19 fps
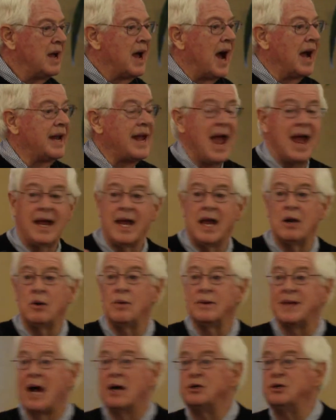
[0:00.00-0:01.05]
I can't get it
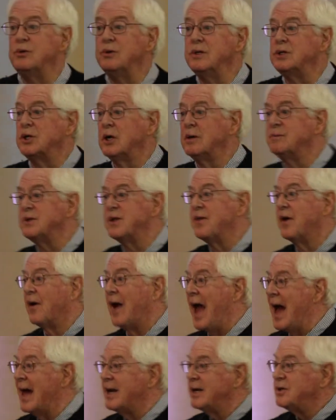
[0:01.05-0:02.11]
without you in terms of their
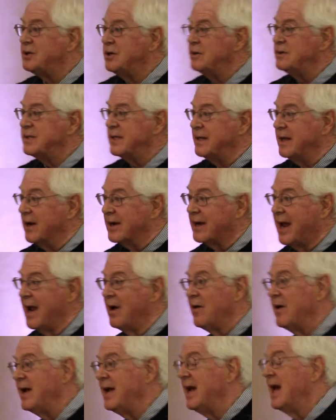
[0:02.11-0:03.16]
attitudes and their
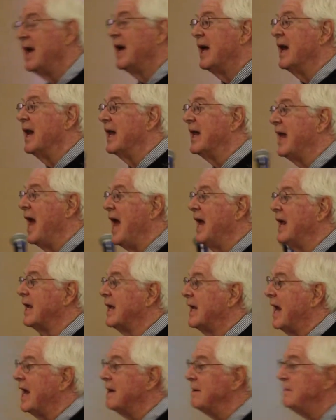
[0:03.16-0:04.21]
caring, and I can't get